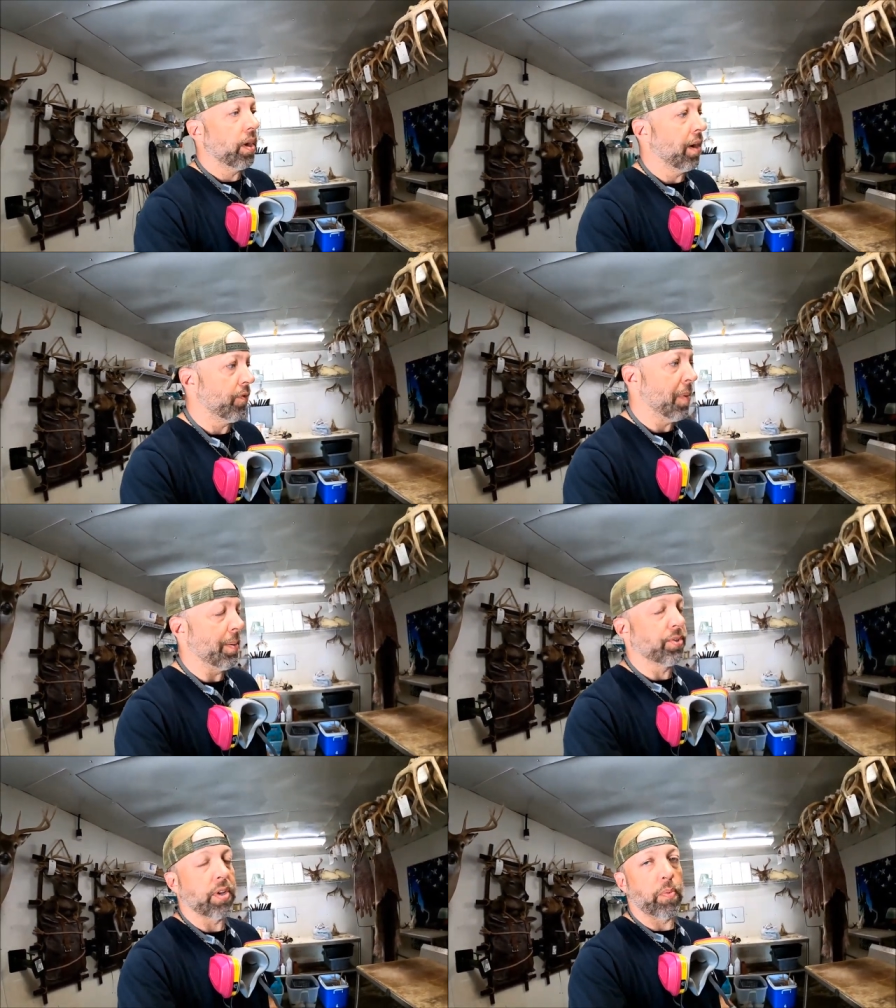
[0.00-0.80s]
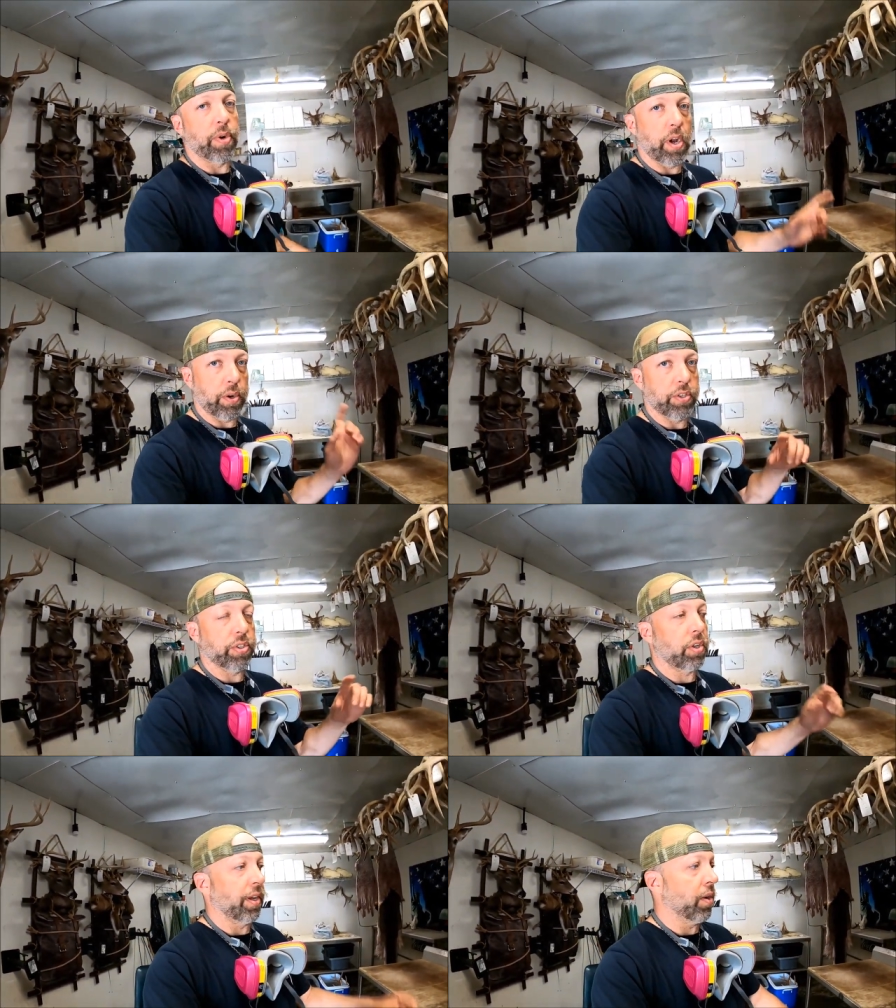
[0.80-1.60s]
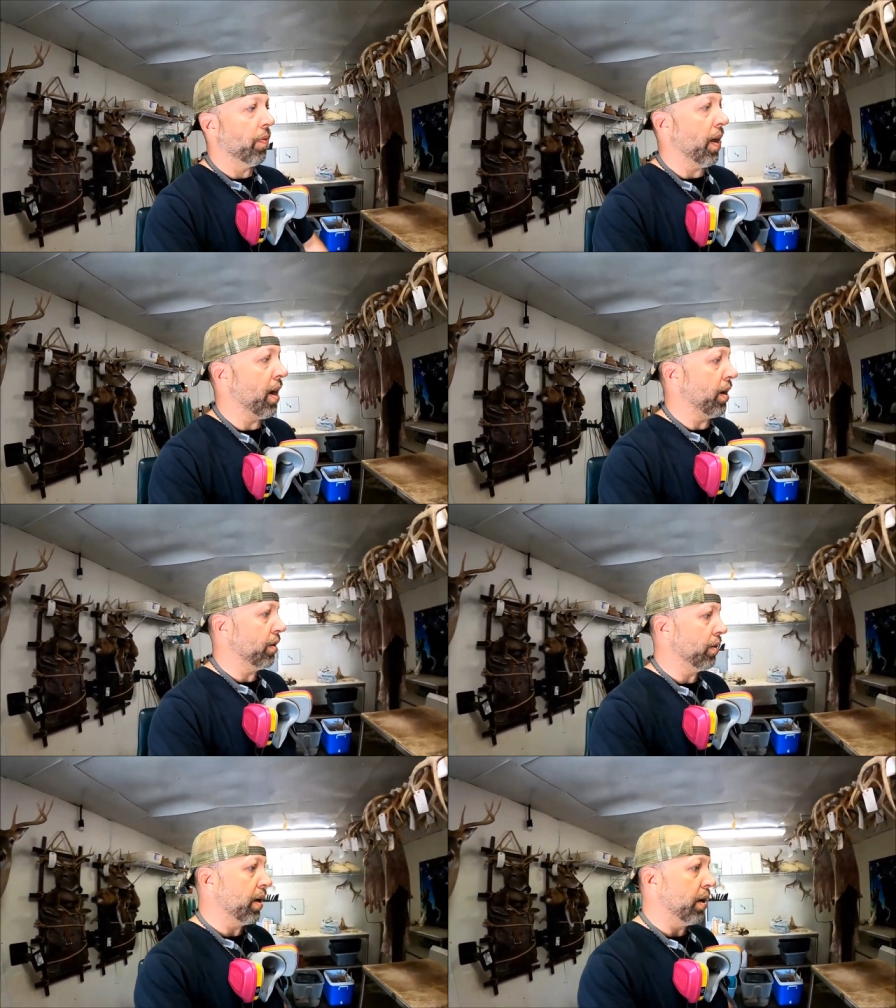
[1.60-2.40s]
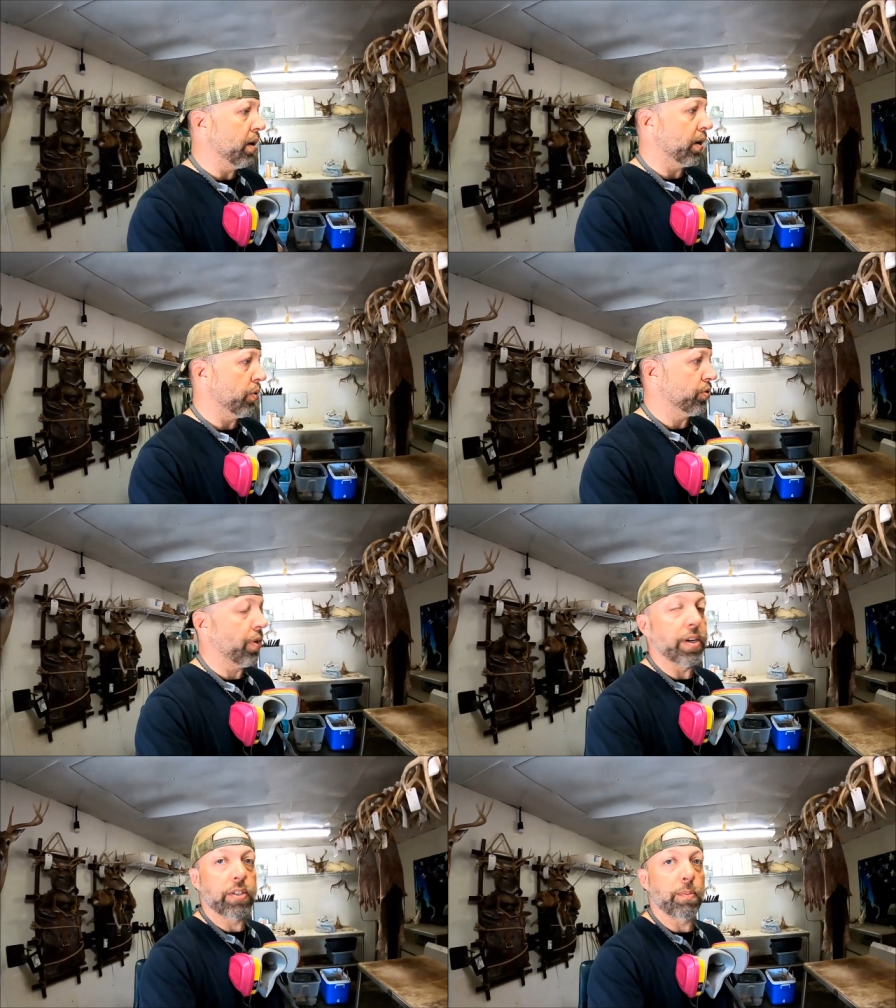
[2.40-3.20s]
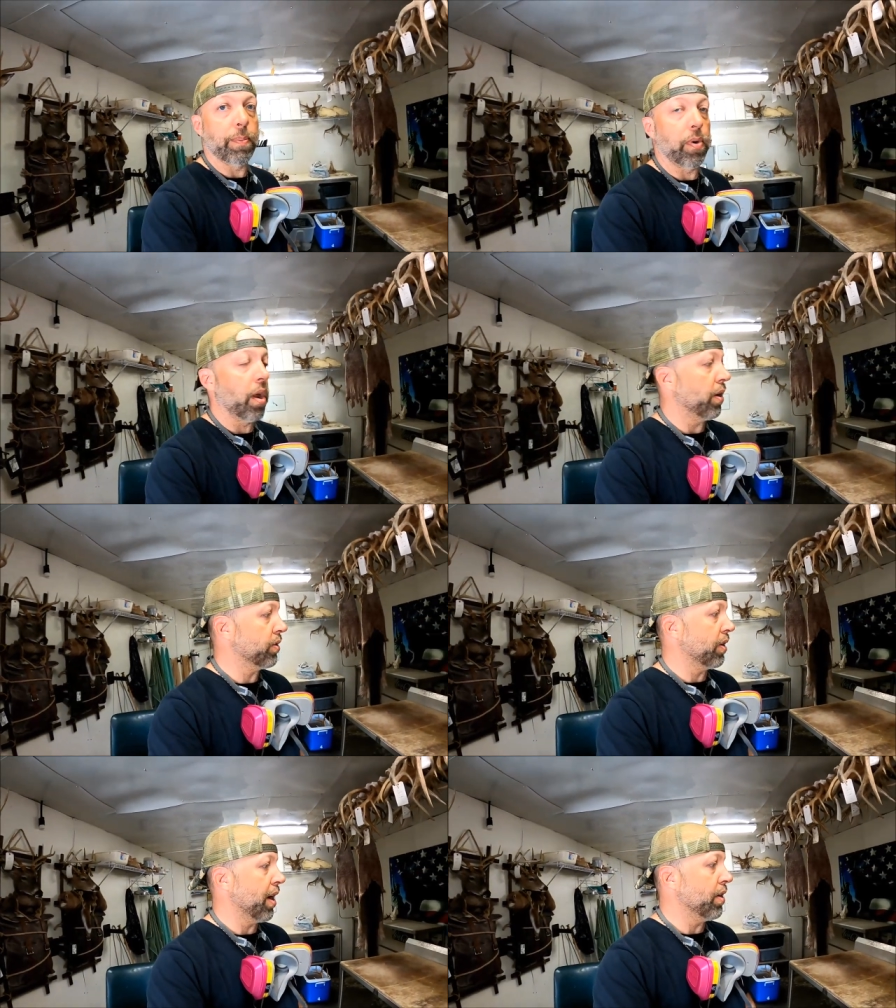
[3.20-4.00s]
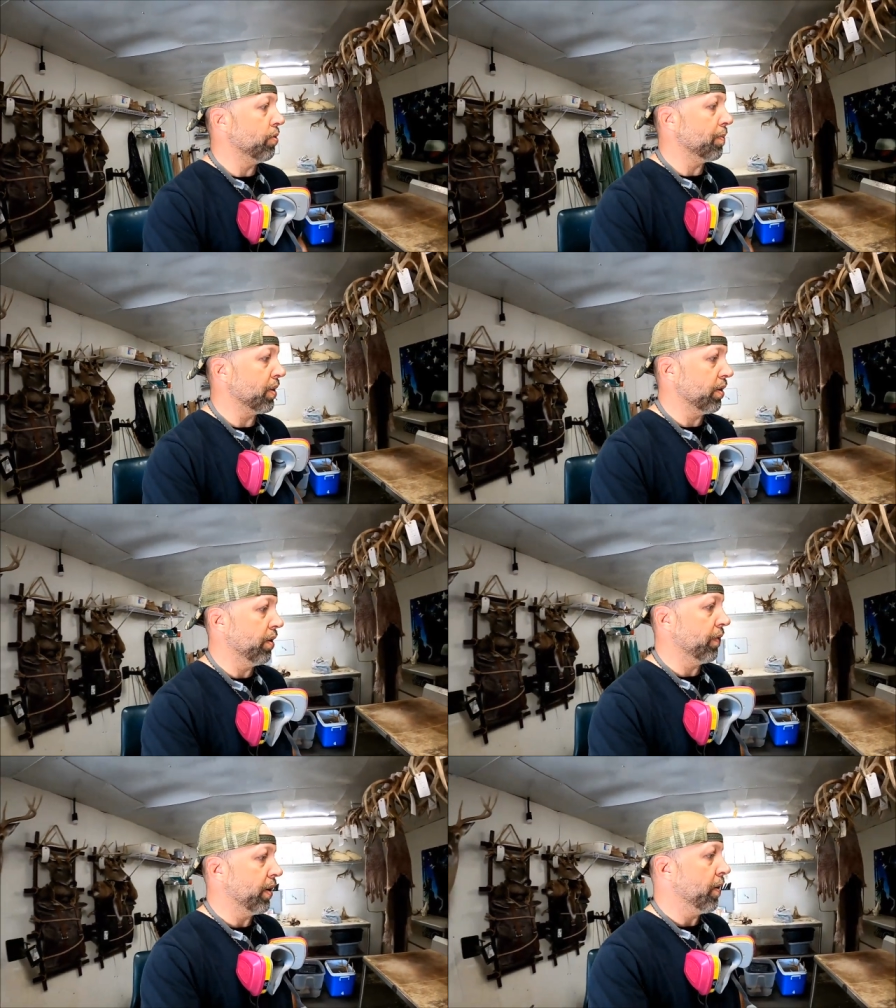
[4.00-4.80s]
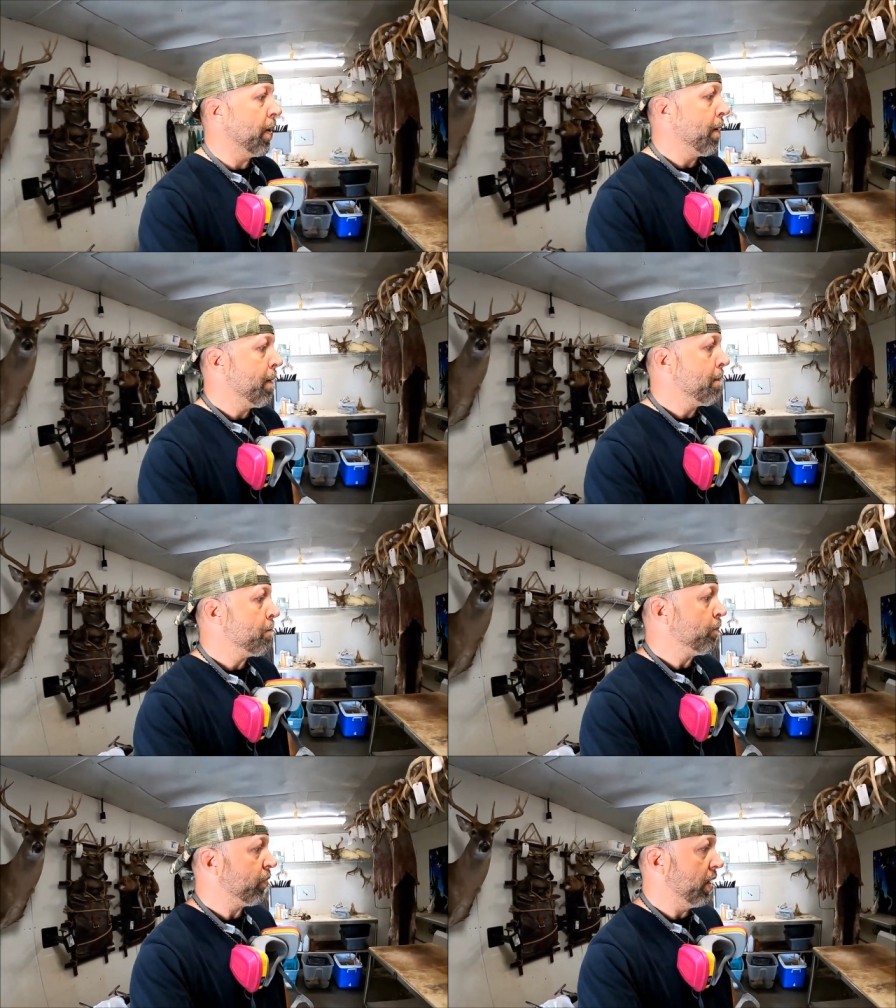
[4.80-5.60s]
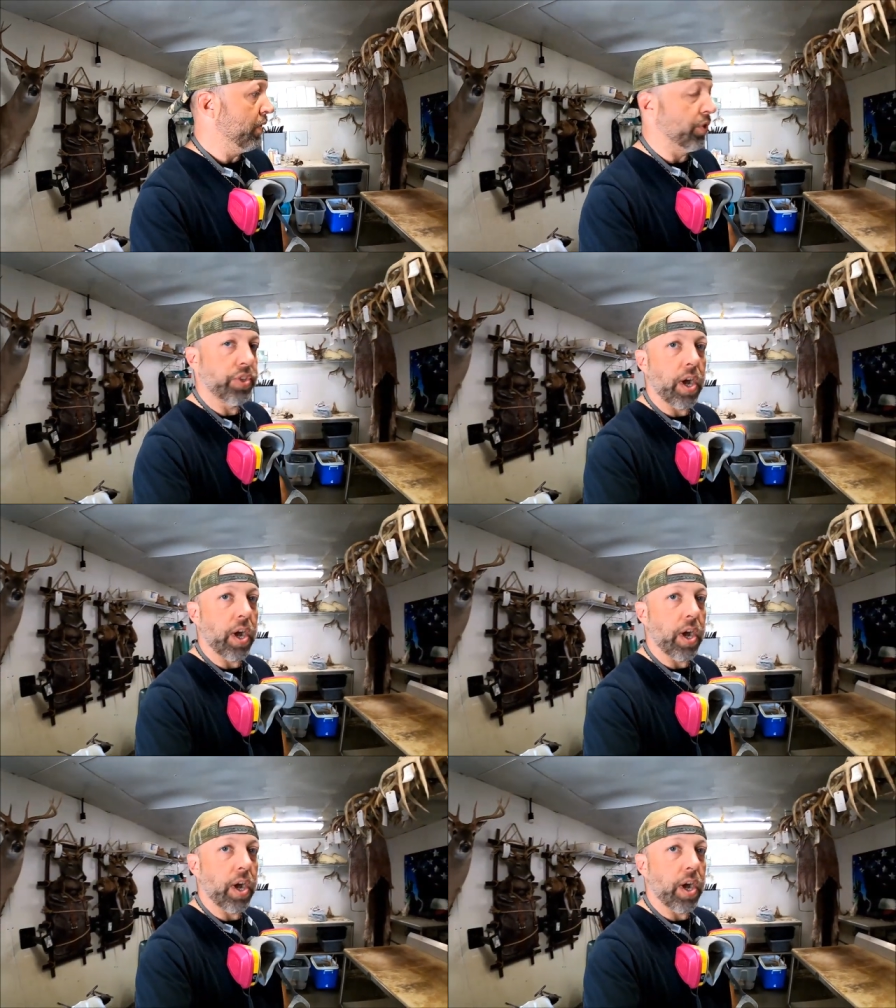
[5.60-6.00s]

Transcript: from Amazon where y'all can just click on that and go straight to some of the products that I use myself here in the